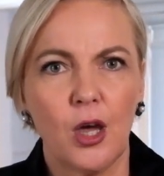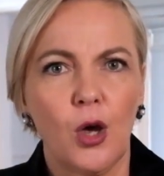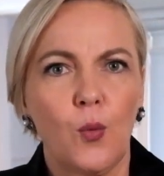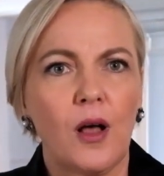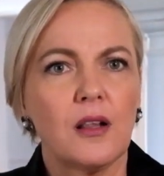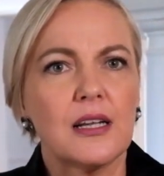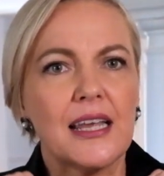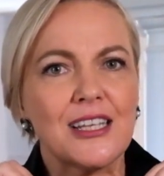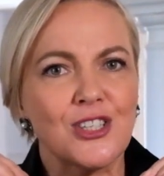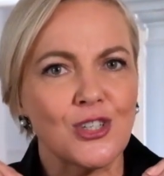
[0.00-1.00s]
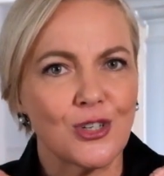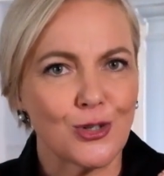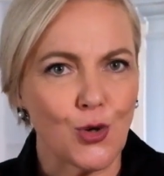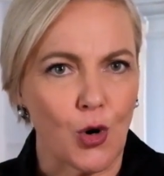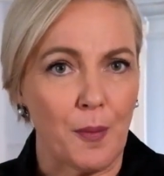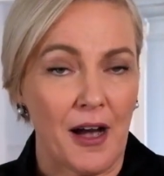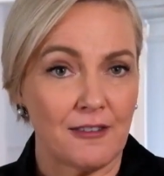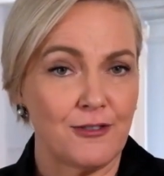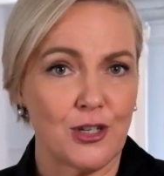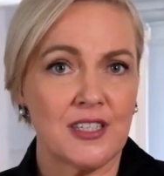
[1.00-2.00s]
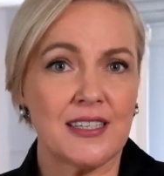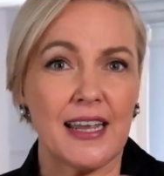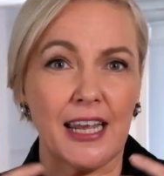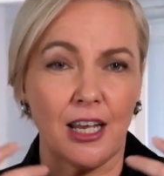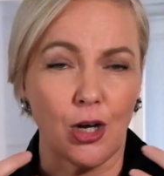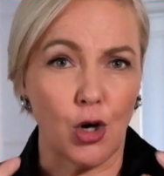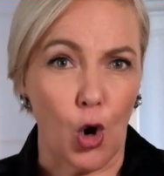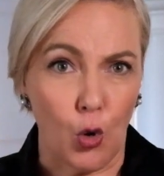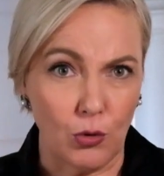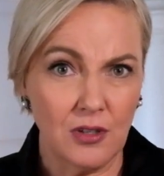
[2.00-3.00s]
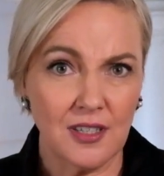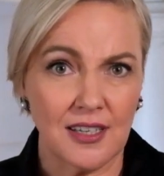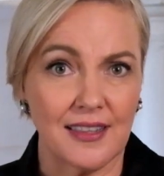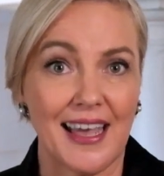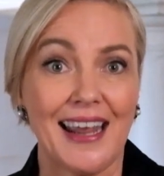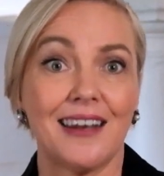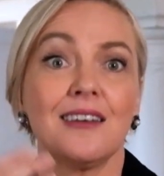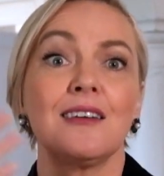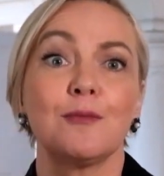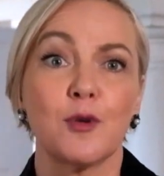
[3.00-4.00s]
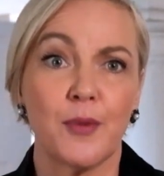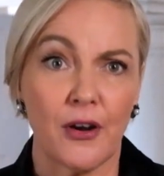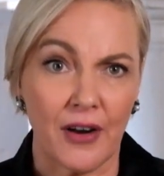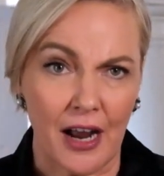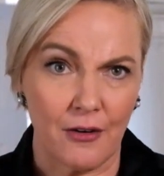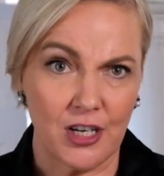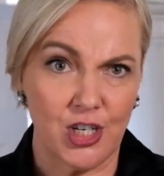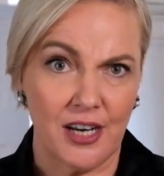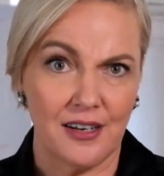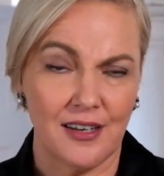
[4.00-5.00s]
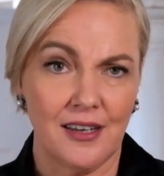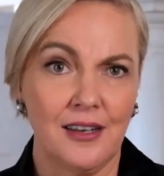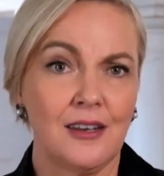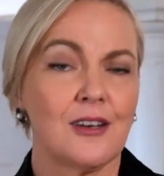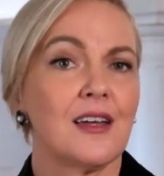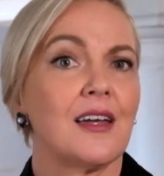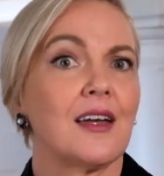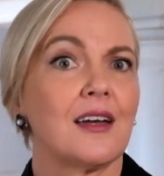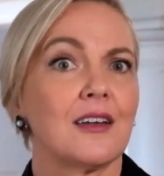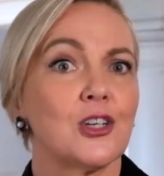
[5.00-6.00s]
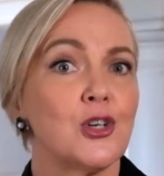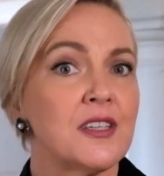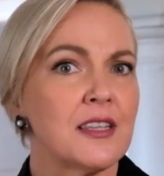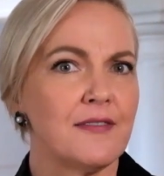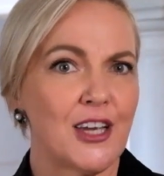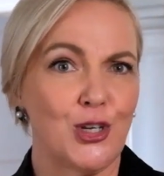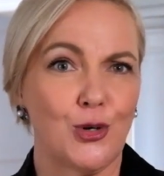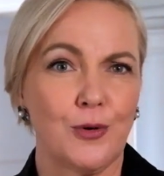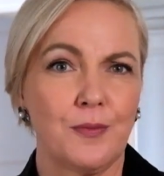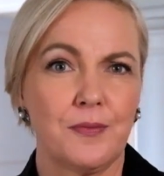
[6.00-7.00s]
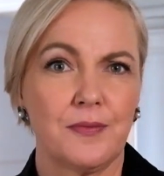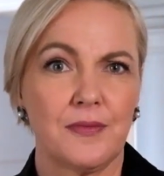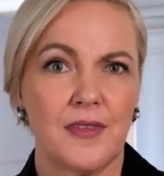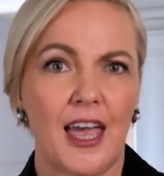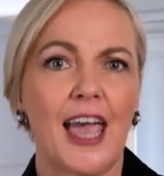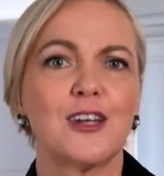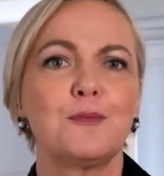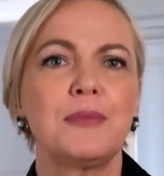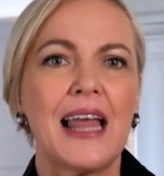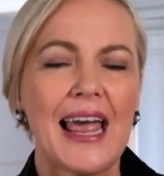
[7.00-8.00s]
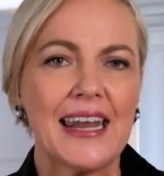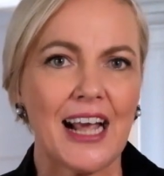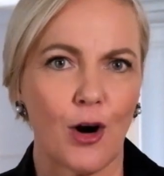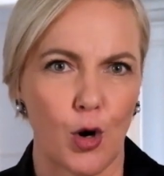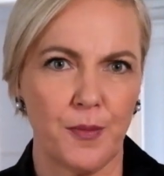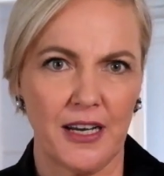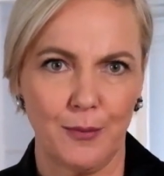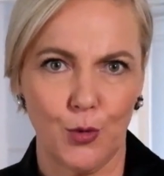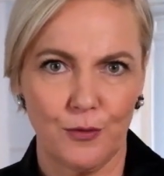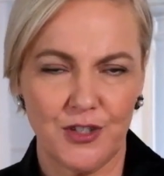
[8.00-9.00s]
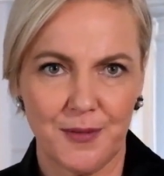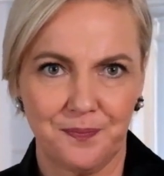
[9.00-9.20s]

Well, let's talk about first setting goals, and then preparing our agenda, choosing the venue, and planning our opening moves.